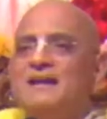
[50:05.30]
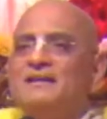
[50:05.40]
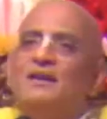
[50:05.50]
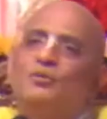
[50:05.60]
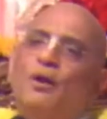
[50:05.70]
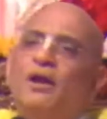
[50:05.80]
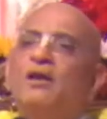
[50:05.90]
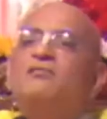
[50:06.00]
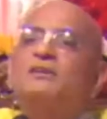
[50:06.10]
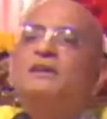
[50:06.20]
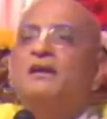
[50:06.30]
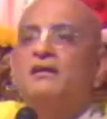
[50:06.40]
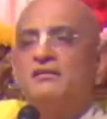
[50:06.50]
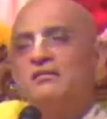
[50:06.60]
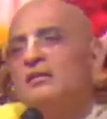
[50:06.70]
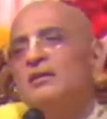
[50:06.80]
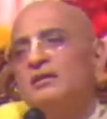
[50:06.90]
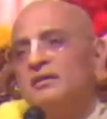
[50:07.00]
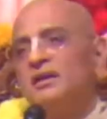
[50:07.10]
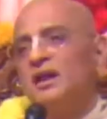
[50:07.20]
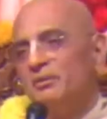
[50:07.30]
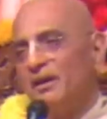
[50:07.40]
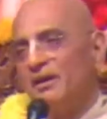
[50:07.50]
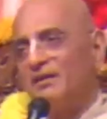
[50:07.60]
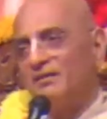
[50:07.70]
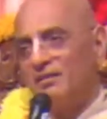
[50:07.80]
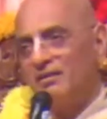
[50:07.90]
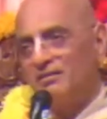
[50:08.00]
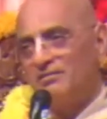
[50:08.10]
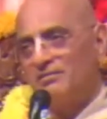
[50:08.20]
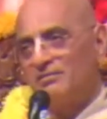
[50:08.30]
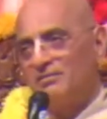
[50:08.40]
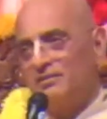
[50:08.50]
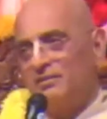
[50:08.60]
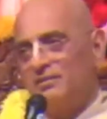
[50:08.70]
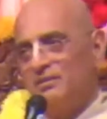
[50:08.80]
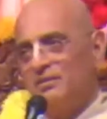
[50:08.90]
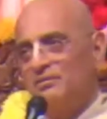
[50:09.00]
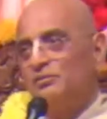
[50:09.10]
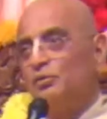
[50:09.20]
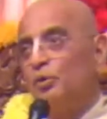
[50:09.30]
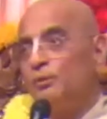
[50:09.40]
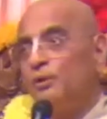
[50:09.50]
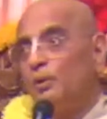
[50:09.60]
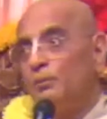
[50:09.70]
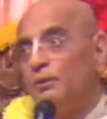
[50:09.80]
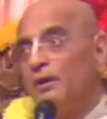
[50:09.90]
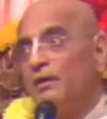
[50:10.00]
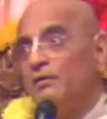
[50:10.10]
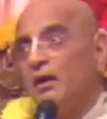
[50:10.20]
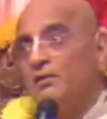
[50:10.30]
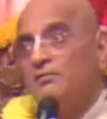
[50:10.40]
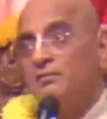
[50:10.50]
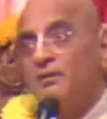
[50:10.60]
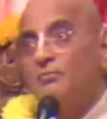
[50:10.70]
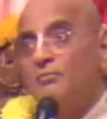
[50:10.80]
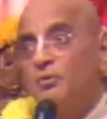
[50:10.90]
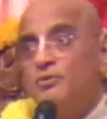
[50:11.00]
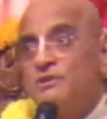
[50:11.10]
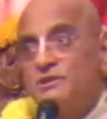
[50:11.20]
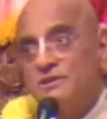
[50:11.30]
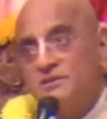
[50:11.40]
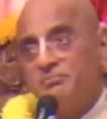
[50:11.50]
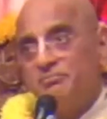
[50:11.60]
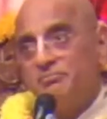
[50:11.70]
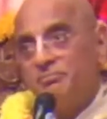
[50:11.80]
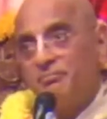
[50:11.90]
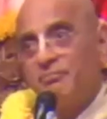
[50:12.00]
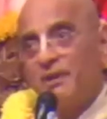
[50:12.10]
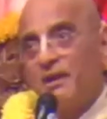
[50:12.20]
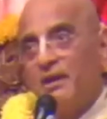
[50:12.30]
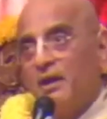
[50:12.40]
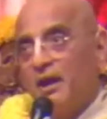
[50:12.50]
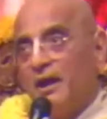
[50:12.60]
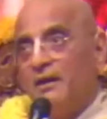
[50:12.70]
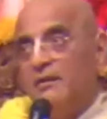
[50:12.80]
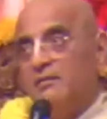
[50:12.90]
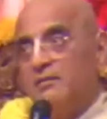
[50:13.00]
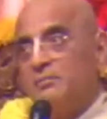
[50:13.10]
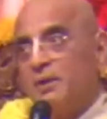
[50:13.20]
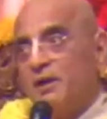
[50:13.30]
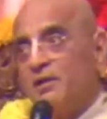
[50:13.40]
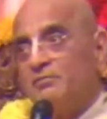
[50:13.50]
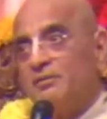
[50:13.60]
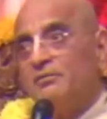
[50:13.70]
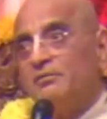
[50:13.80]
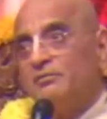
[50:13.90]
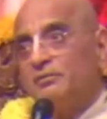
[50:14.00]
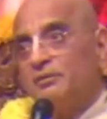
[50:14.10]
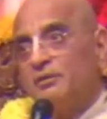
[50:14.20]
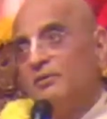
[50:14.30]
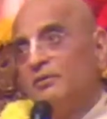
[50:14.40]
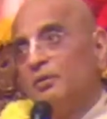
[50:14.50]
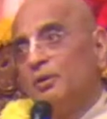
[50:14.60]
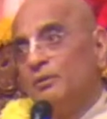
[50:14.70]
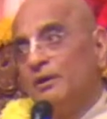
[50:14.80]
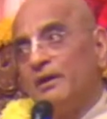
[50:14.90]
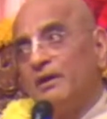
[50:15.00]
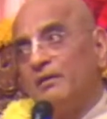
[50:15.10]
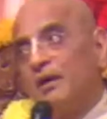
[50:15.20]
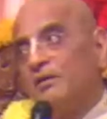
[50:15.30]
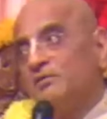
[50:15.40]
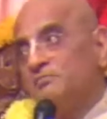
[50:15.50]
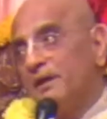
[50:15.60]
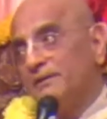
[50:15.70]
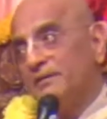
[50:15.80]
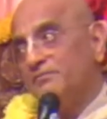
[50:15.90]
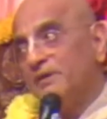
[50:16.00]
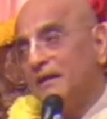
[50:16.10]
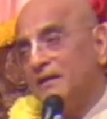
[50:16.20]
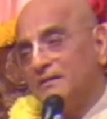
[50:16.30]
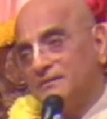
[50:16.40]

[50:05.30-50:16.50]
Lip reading: that wherever they are, they'll be recognized. Draupadi will be recognized for her beauty, and the Pandavas will be recognized by their valor.